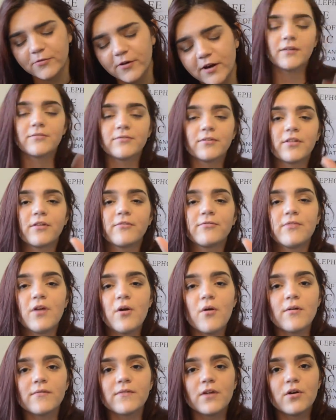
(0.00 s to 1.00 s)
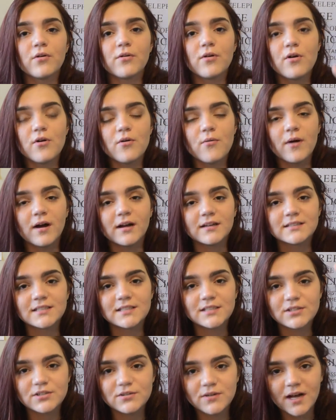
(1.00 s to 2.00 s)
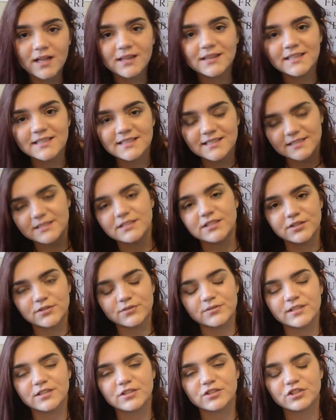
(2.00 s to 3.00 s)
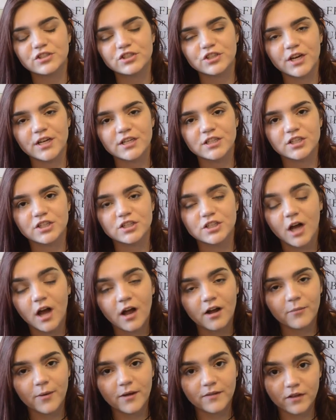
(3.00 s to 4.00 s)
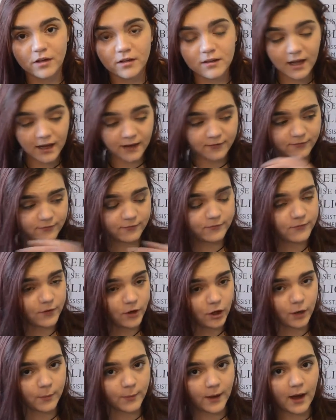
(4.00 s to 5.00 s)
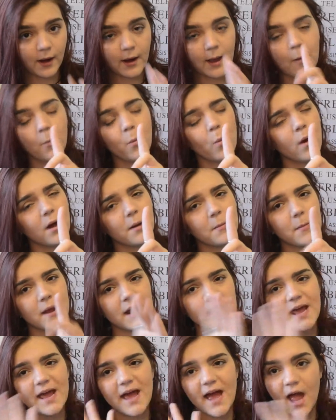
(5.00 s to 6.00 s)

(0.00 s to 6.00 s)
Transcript: But for the few of you who want to uh, listen to this stranger talk about their life for about one minute,